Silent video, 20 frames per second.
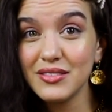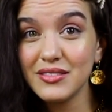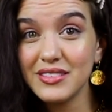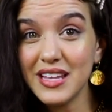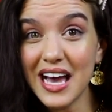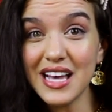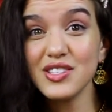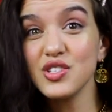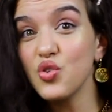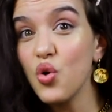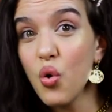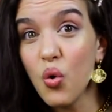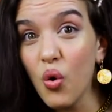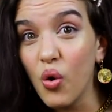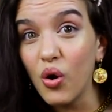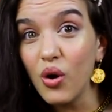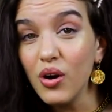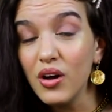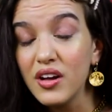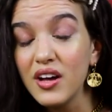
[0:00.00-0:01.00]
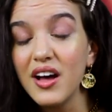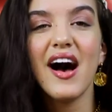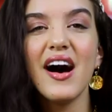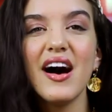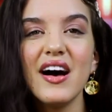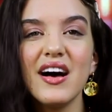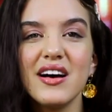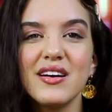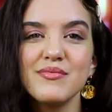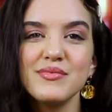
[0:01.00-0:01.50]
That's cool.
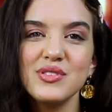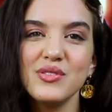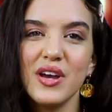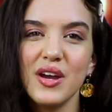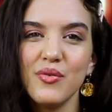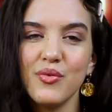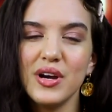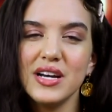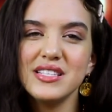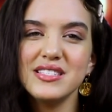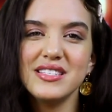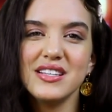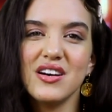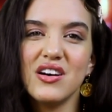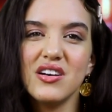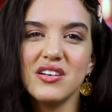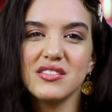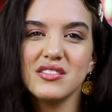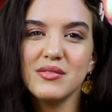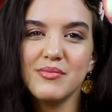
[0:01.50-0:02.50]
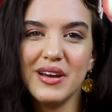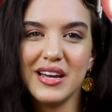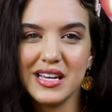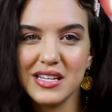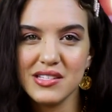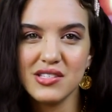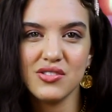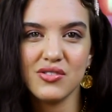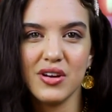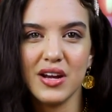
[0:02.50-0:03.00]
So I went onto my
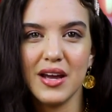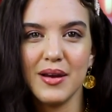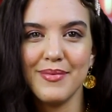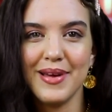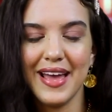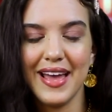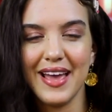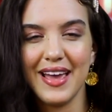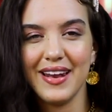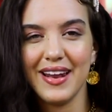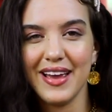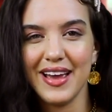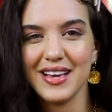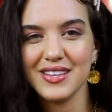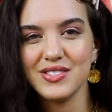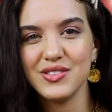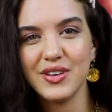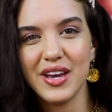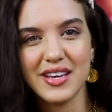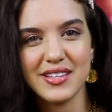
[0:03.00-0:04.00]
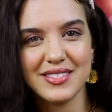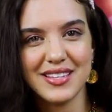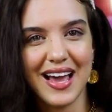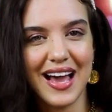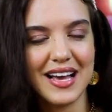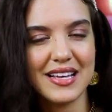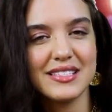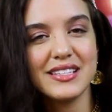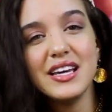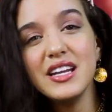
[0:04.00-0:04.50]
Instagram and I asked you guys to
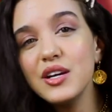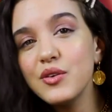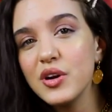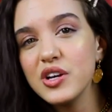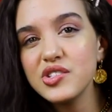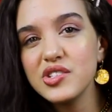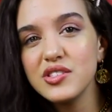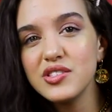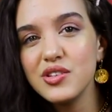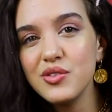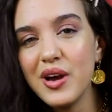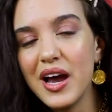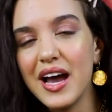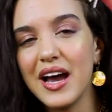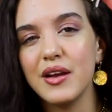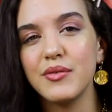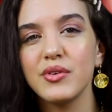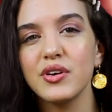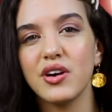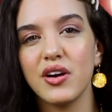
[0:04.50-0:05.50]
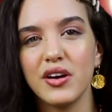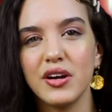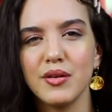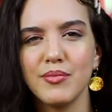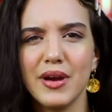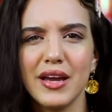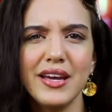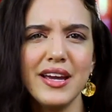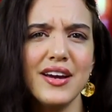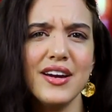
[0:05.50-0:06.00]
ask any questions you had regarding
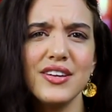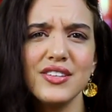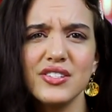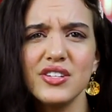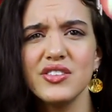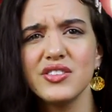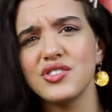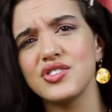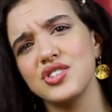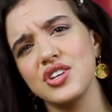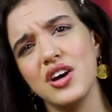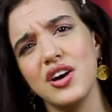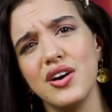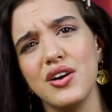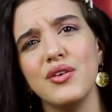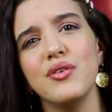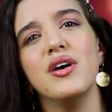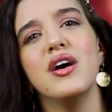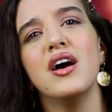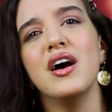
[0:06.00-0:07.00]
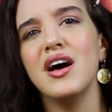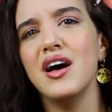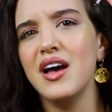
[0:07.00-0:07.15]
my character, the show,